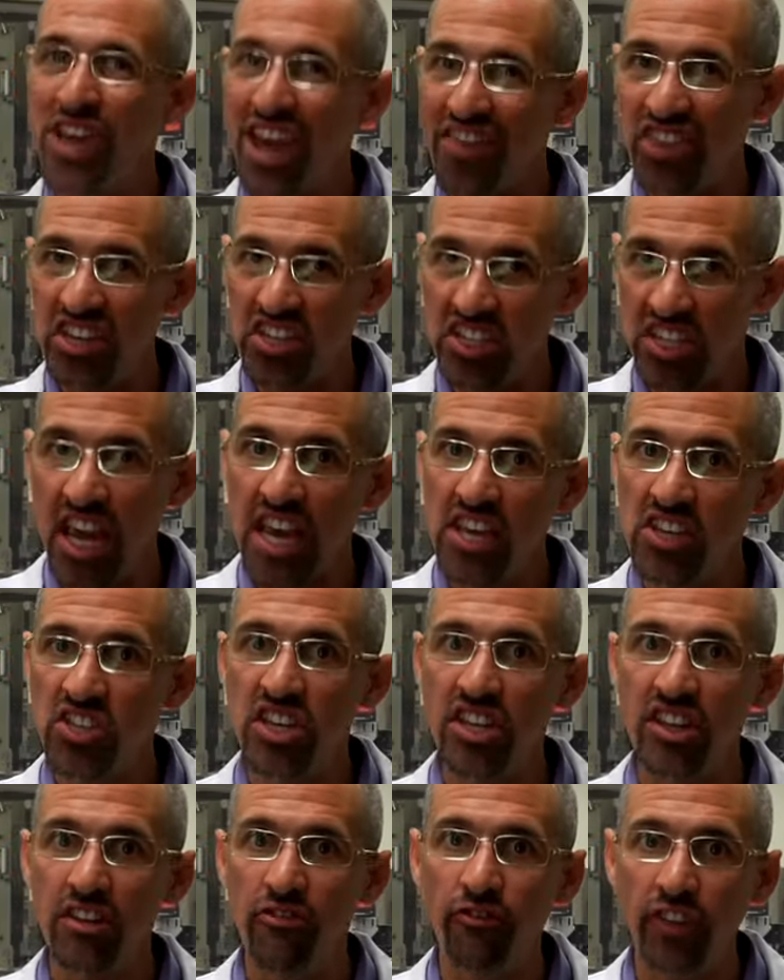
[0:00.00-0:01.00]
get the taste
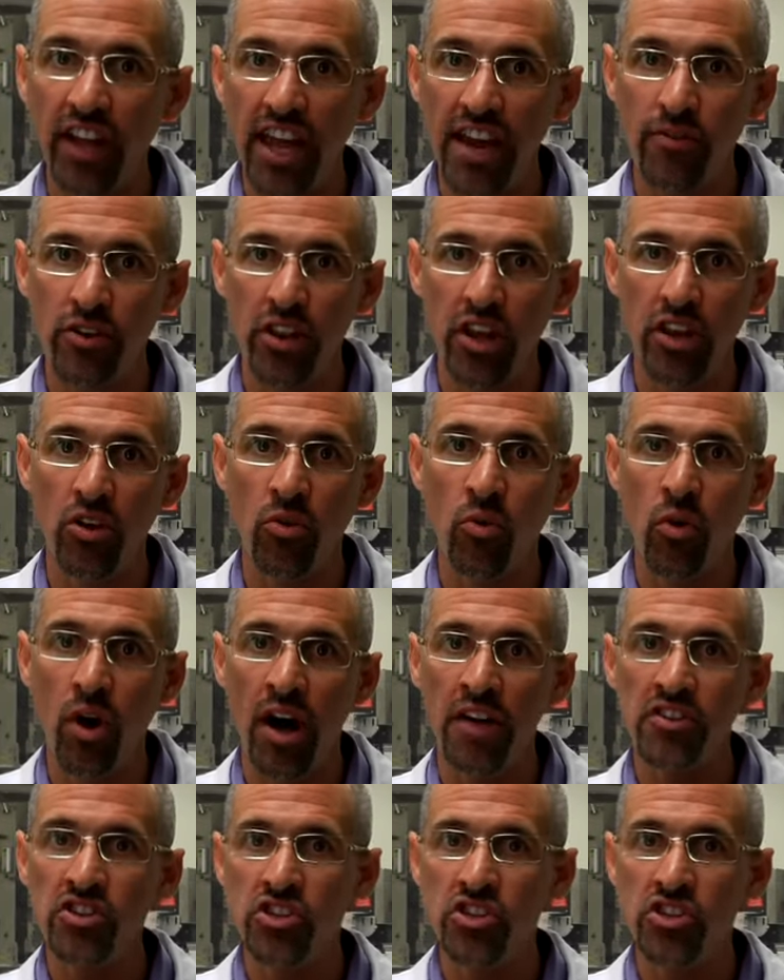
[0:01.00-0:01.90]
and the flavor that you want.